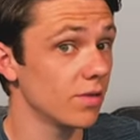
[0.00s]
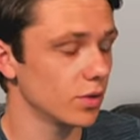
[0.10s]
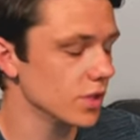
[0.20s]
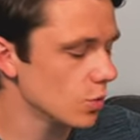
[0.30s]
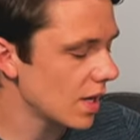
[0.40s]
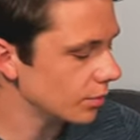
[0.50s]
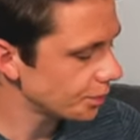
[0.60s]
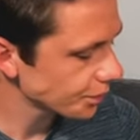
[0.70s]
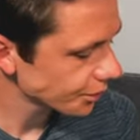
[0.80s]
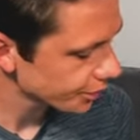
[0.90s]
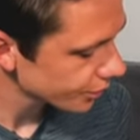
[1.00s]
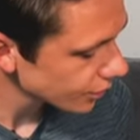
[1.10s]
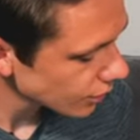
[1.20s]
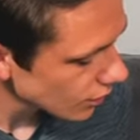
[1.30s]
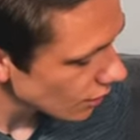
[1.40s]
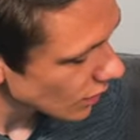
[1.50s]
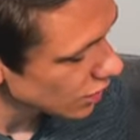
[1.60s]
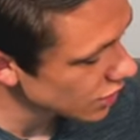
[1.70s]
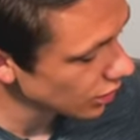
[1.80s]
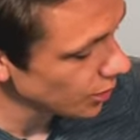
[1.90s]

foot as well. So the